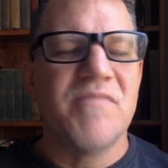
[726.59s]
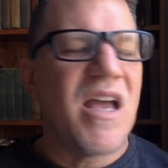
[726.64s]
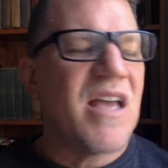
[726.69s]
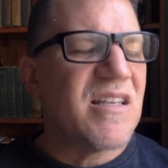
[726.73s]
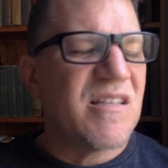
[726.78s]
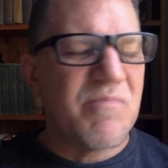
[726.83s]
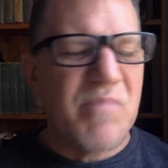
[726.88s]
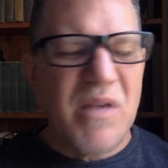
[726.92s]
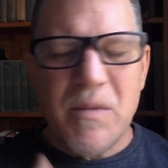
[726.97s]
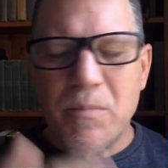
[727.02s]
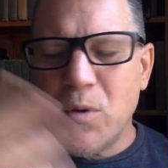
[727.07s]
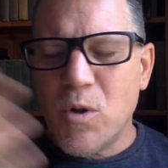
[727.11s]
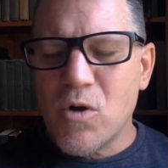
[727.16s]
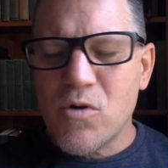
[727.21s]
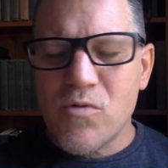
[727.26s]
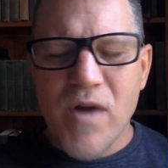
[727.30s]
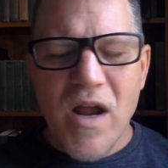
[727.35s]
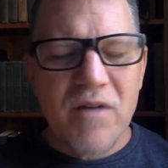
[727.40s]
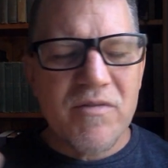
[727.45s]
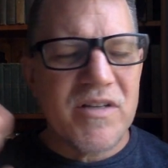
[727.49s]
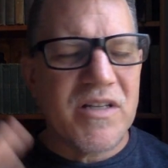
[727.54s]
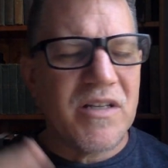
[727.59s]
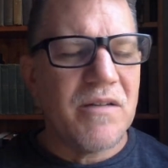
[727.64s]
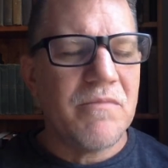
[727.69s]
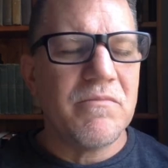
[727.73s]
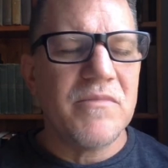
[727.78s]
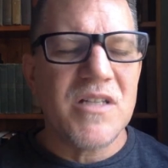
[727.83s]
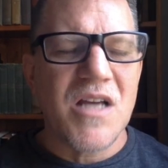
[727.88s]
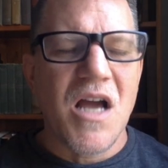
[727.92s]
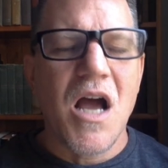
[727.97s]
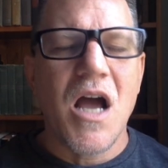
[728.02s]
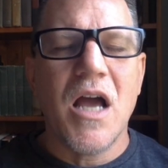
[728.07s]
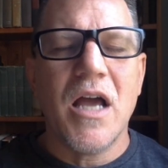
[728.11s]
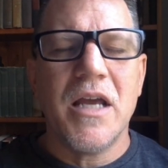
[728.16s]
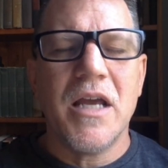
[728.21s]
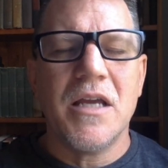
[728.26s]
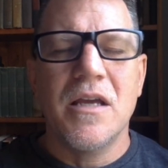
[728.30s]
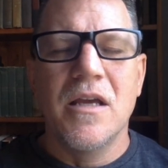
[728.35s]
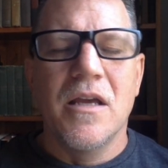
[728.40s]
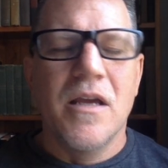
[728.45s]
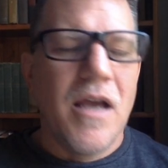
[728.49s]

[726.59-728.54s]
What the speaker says: As people around him die,